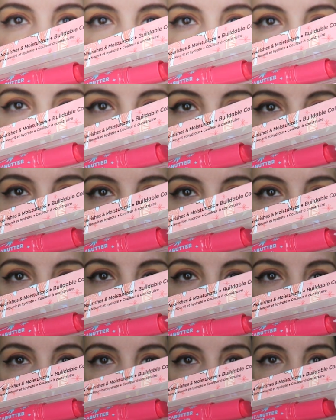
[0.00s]
I thought that was a
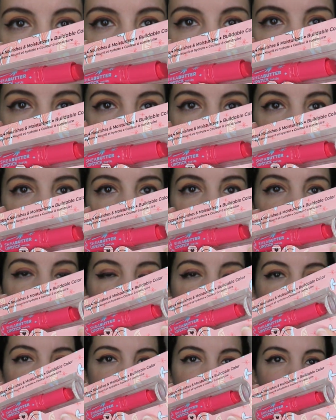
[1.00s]
really pretty
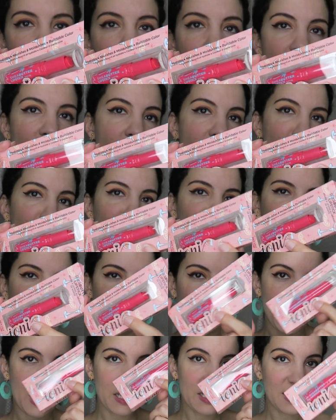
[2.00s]
um,
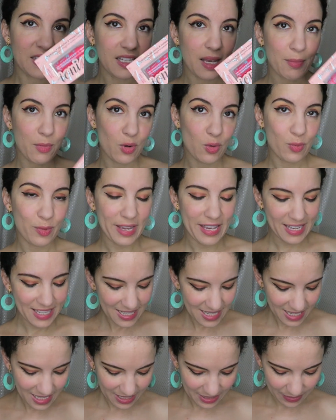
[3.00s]
summer
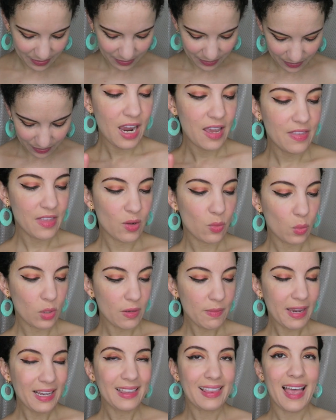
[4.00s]
red. And then
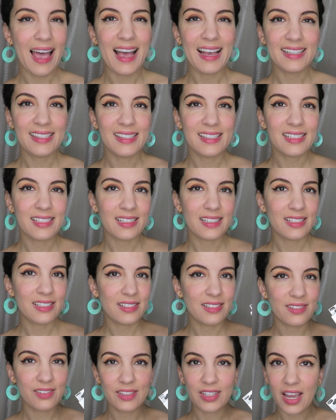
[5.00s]
one of my last
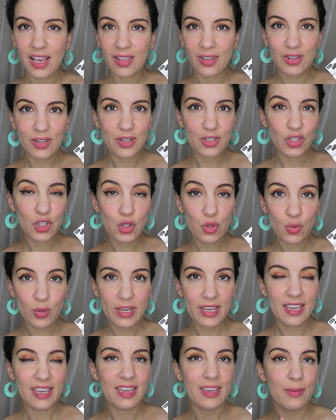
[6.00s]
Dollar
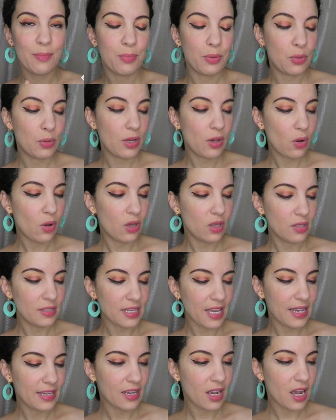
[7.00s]
Tree beauty
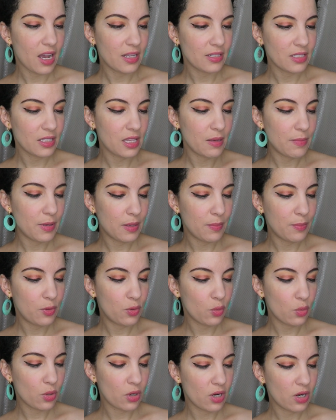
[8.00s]
hauls, I got the Be
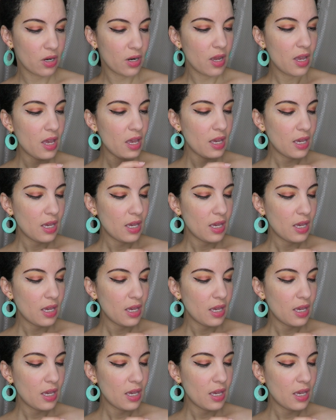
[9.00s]
Pure